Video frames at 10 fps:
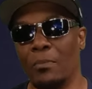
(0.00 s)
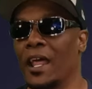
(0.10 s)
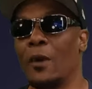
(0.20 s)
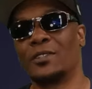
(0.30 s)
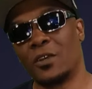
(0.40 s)
but
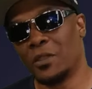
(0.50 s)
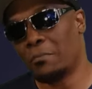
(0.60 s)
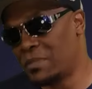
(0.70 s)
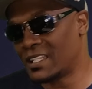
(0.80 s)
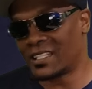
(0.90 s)
I was on the
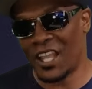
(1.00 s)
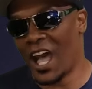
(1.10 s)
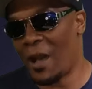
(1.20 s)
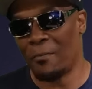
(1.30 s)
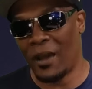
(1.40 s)
Big
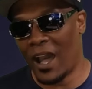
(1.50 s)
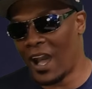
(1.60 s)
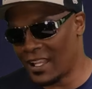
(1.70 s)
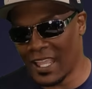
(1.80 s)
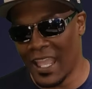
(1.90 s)
Time
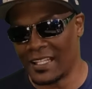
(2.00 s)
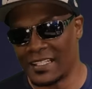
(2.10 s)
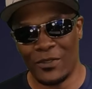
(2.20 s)
podcast.